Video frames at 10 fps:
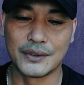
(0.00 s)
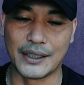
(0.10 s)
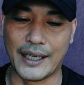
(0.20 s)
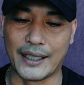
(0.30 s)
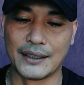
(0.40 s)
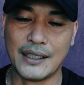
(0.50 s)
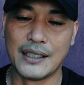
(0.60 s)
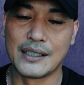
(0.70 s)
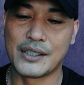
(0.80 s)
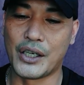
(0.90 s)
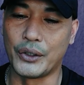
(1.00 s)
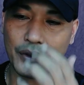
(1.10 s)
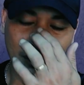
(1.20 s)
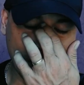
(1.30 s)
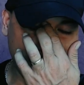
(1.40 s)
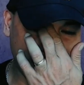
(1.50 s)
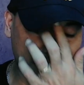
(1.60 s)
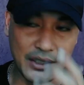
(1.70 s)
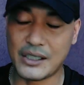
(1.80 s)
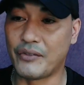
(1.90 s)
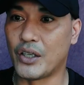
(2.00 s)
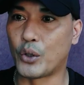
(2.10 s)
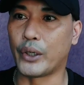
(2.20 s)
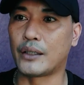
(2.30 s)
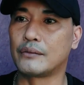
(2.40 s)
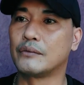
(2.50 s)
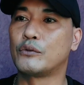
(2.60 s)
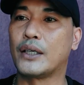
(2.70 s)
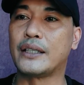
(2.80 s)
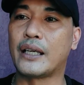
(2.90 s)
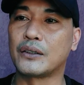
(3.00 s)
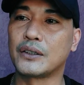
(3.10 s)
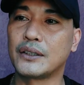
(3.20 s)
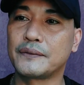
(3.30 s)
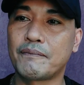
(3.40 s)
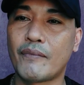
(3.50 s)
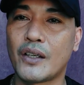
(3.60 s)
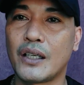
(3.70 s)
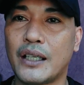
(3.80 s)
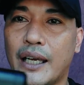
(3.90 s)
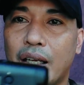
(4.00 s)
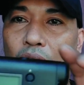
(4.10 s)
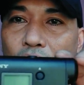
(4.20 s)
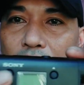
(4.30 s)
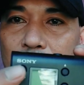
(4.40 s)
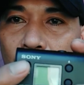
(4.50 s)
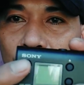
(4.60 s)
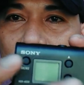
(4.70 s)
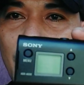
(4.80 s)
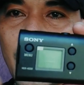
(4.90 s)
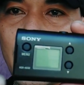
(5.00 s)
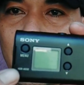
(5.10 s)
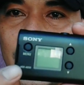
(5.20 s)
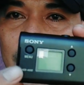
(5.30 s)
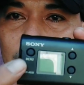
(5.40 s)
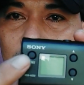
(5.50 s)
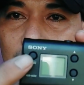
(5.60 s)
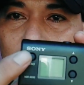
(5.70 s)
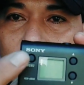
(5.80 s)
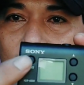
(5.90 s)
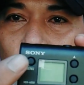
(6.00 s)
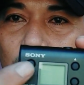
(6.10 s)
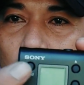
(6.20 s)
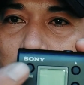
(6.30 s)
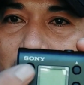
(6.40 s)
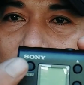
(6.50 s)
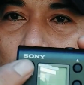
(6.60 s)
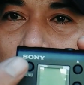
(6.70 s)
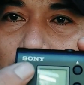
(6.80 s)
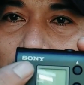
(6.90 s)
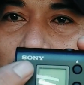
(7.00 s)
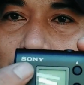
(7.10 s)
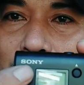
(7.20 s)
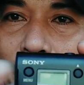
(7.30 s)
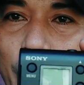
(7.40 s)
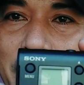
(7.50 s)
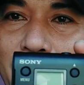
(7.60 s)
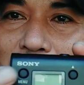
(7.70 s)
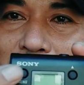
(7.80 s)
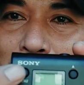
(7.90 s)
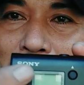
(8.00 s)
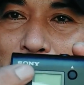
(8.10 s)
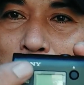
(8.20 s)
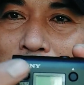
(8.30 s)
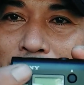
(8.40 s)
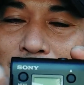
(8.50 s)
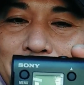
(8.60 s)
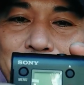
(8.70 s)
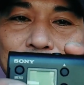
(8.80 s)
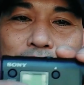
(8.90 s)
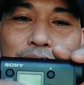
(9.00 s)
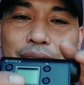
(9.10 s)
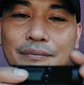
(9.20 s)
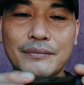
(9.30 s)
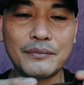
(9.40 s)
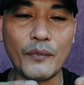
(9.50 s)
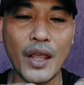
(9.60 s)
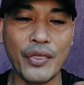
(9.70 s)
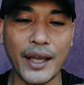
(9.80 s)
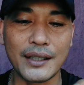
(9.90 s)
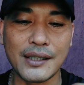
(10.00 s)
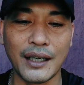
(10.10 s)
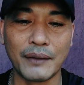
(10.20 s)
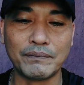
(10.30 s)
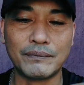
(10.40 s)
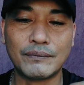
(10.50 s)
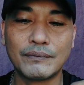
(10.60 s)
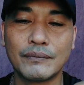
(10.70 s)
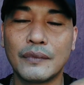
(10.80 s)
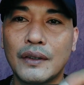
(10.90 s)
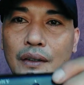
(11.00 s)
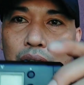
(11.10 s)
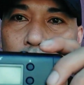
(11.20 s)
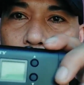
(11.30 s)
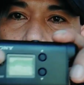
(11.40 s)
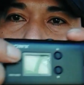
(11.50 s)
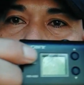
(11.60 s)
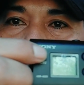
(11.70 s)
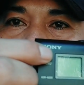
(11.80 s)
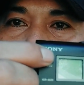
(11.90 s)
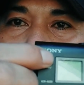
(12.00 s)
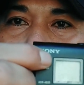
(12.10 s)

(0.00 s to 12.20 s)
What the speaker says: Okay, so just give you a quick rundown on it. Okay, on the side here you've got a little menu button, and when you click the menu button, that I'll show you.